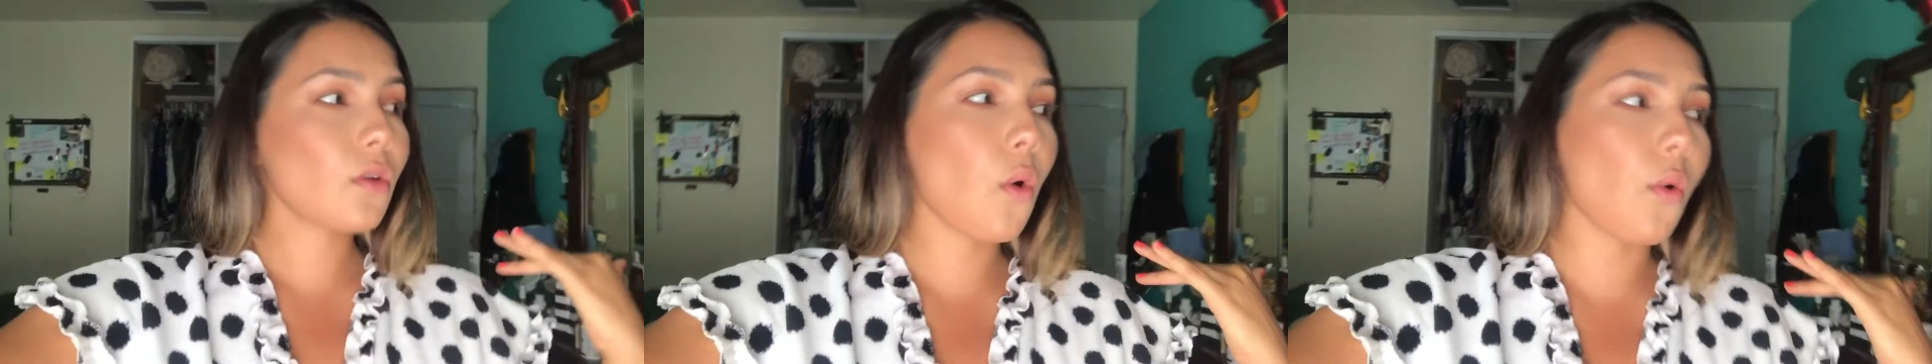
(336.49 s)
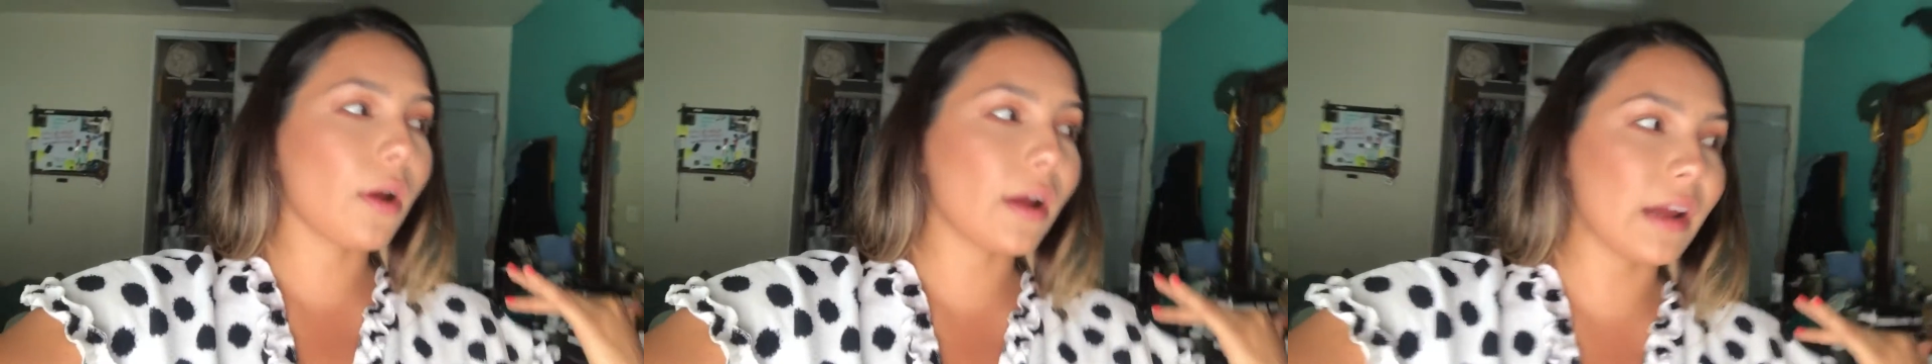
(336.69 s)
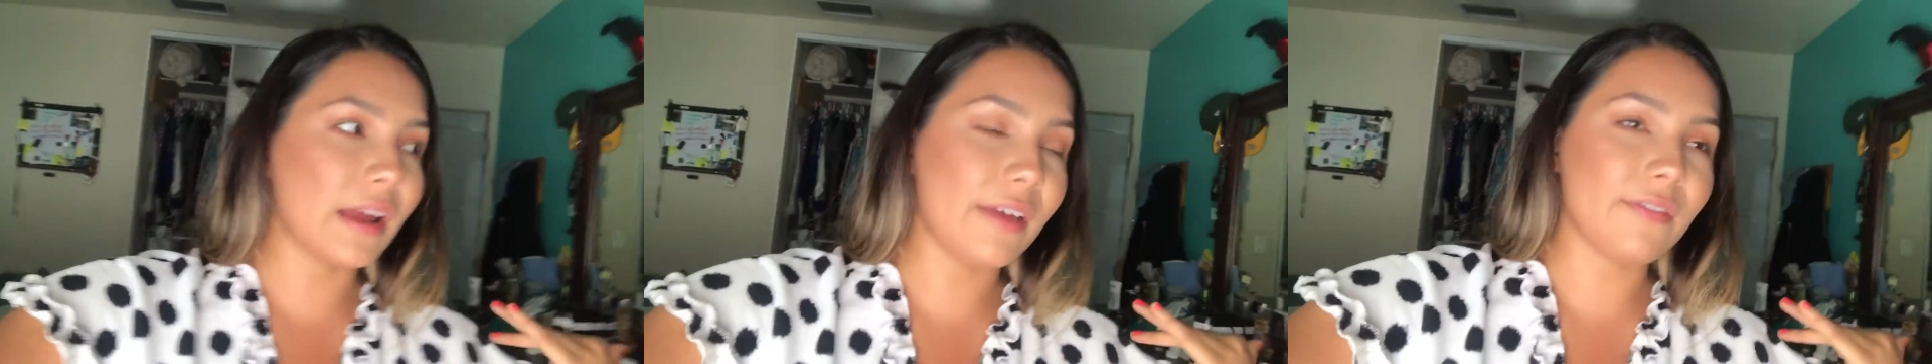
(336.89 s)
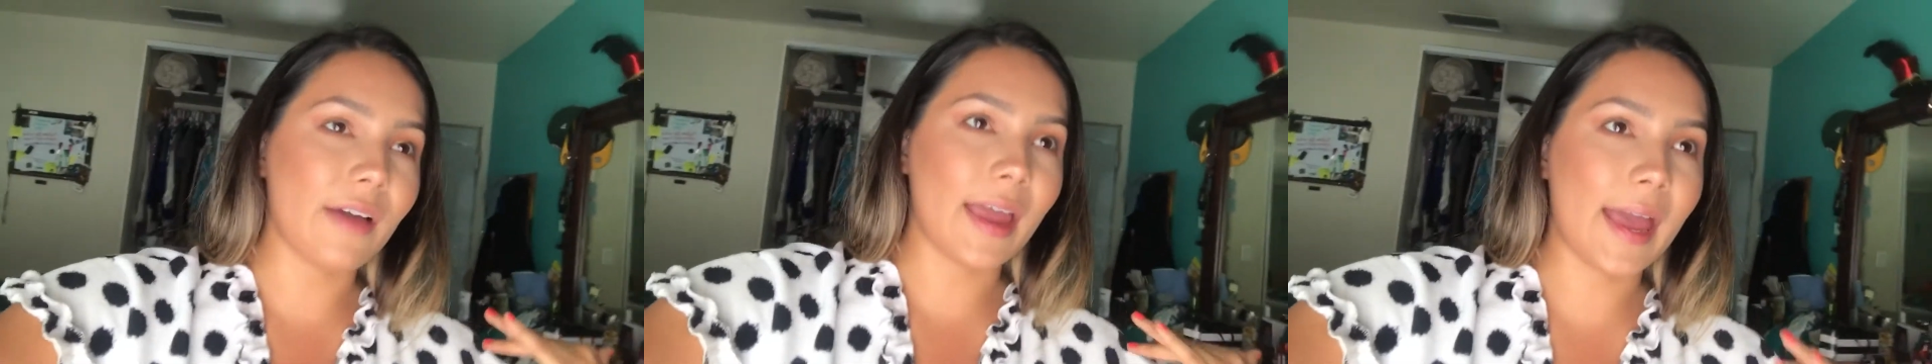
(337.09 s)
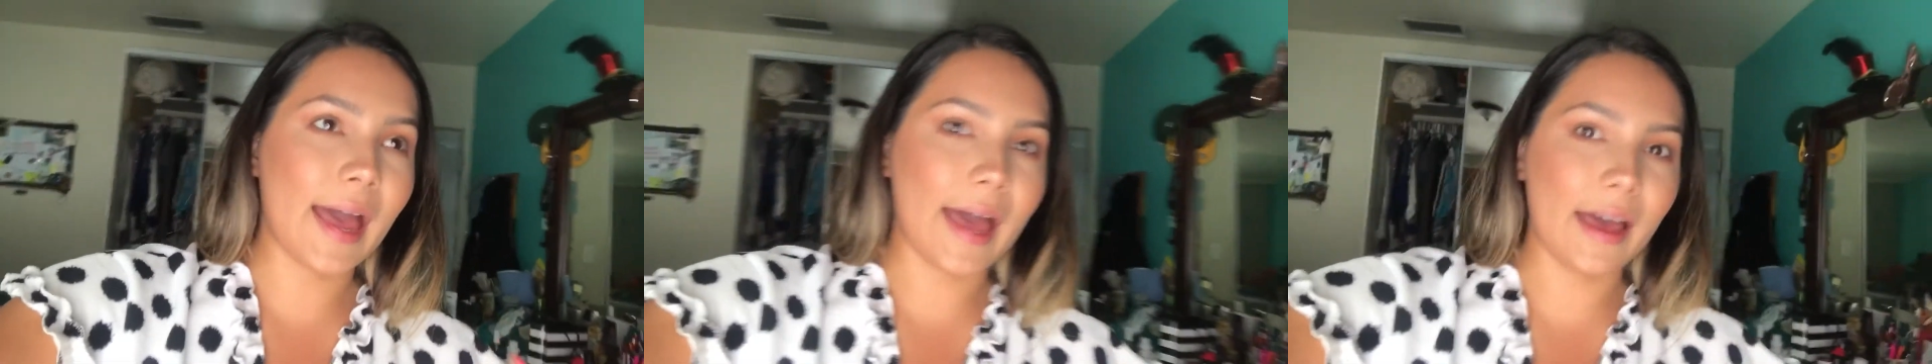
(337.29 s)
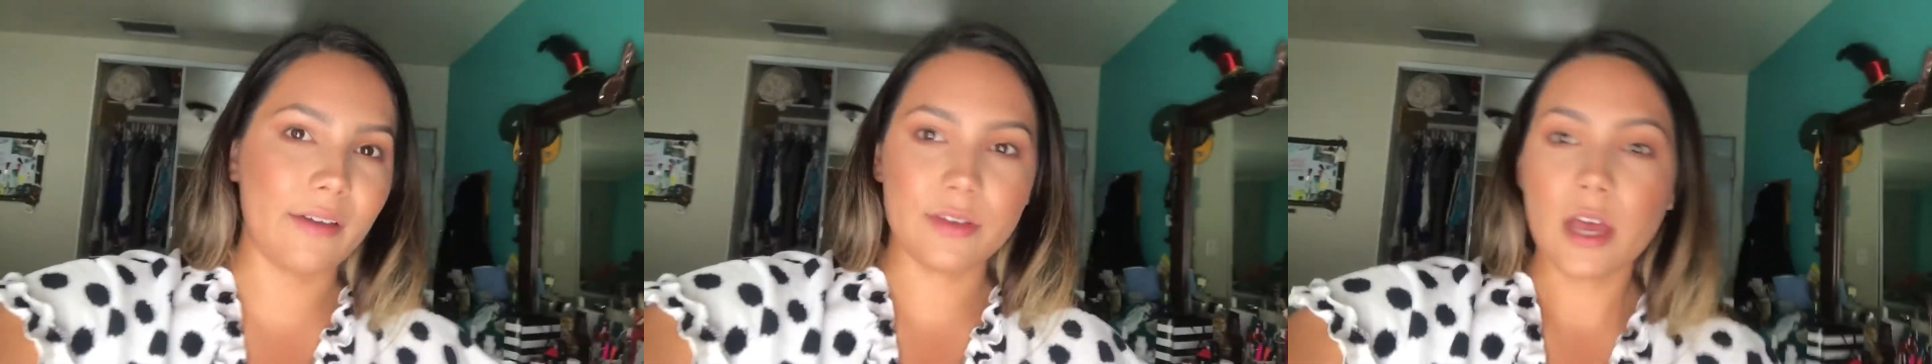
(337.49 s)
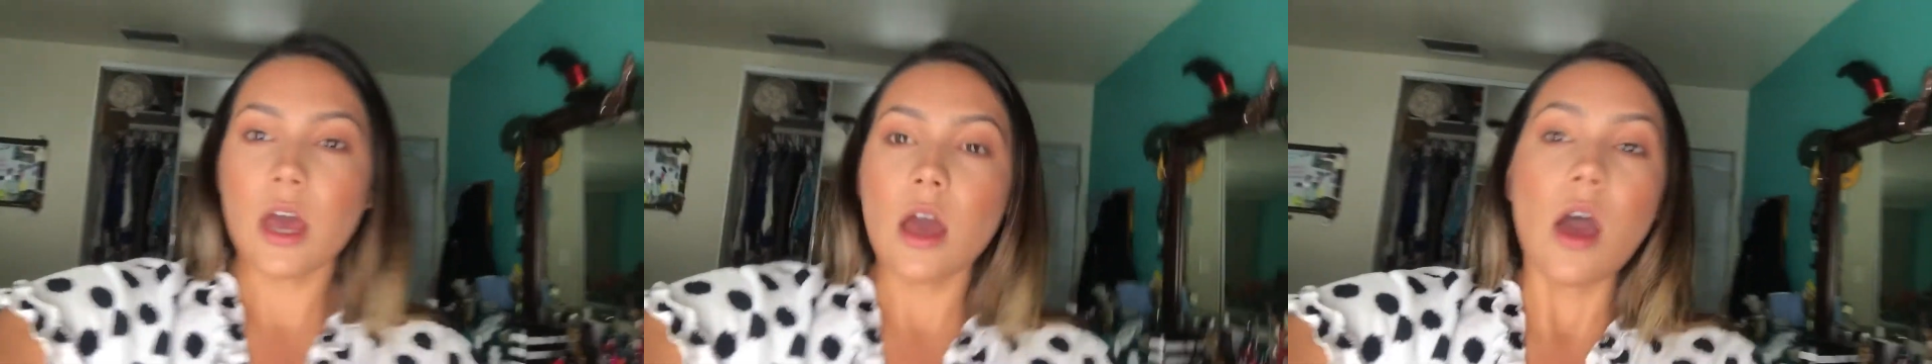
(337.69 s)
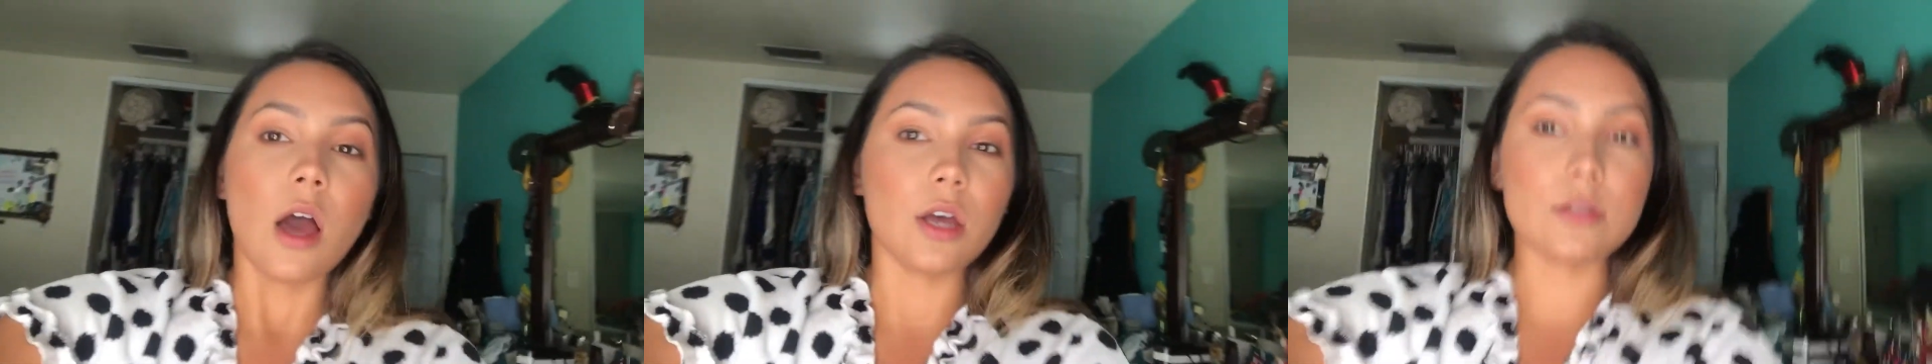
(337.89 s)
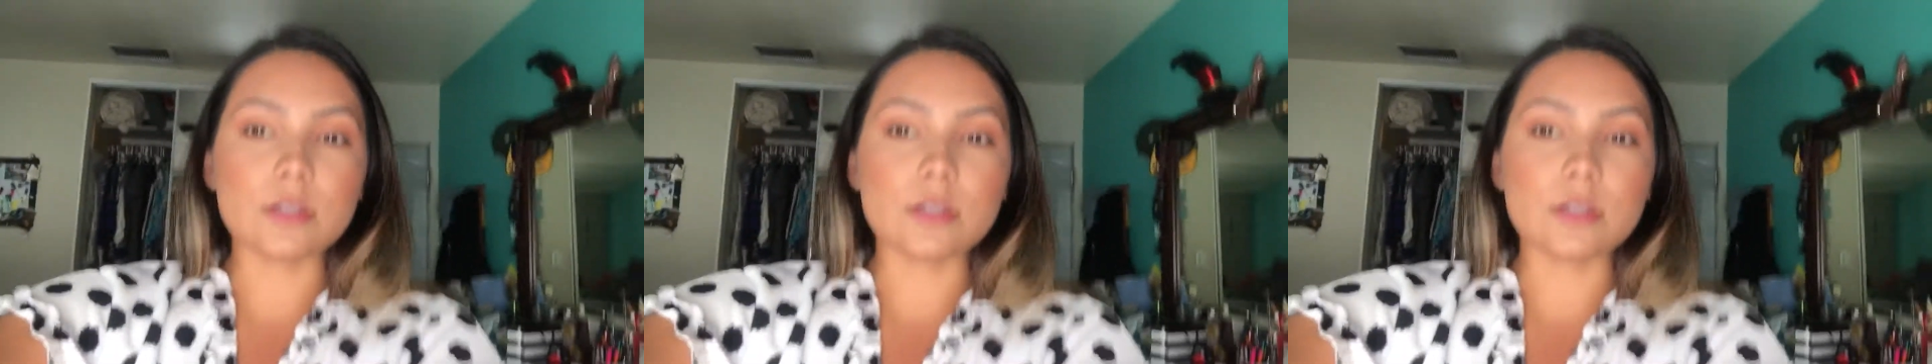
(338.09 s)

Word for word: or if I have a